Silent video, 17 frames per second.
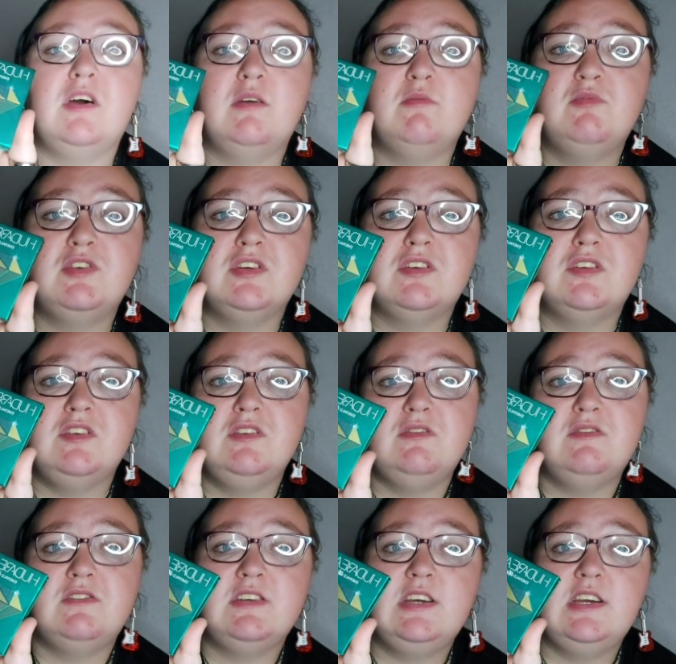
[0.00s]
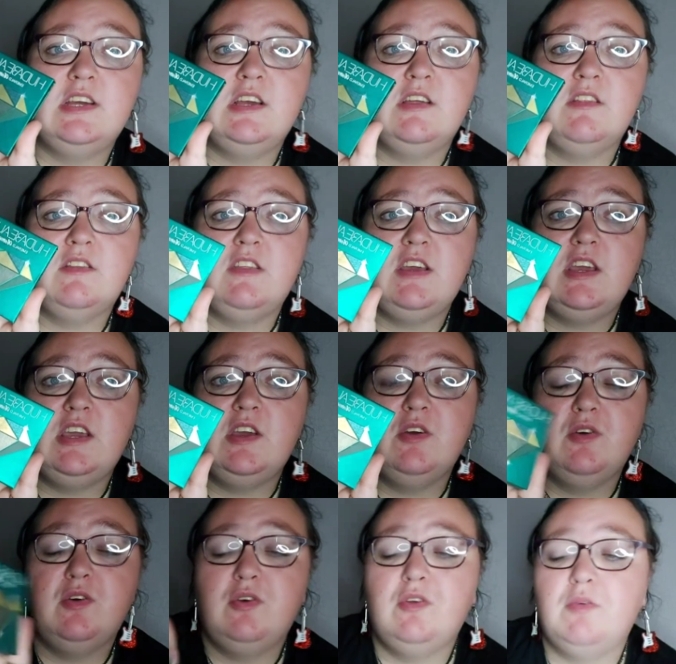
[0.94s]
I'm just using the
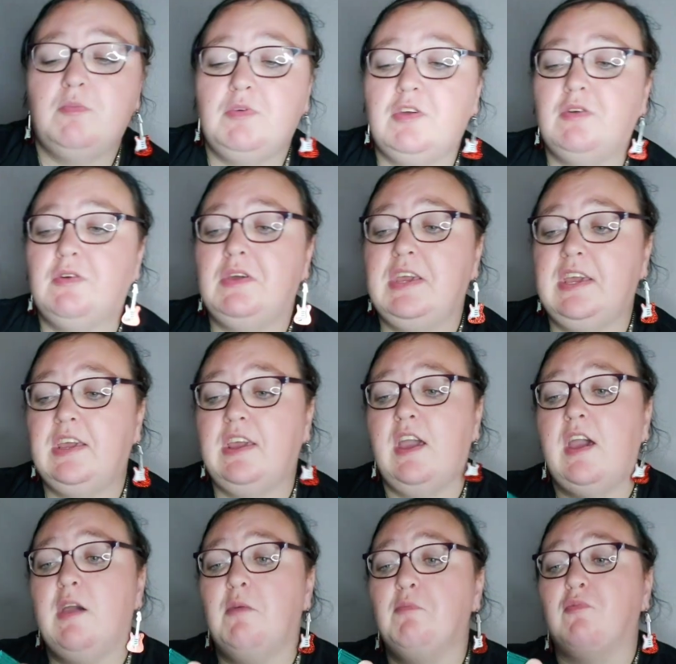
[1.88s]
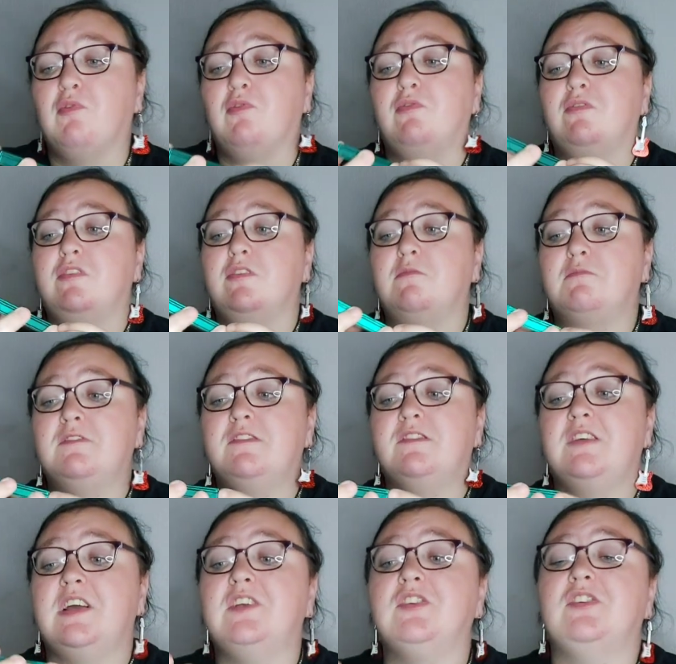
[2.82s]
Huda Beauty Emerald
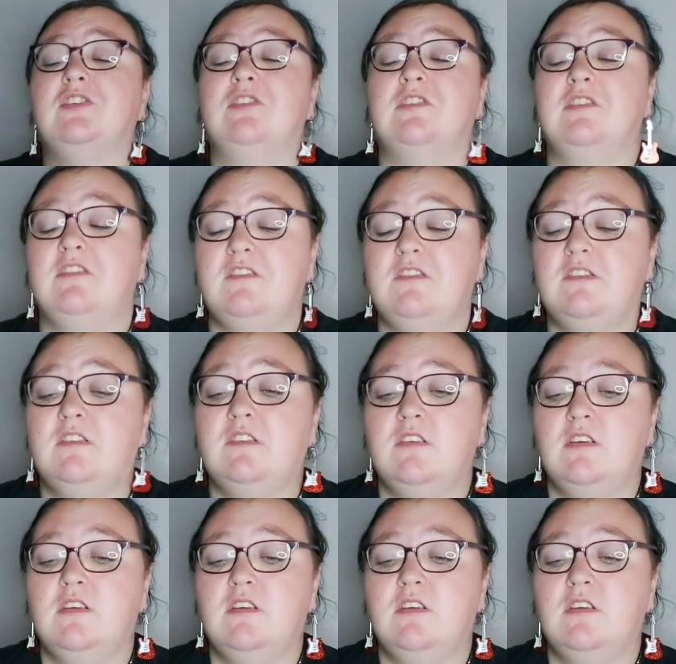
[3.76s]
Obsessions.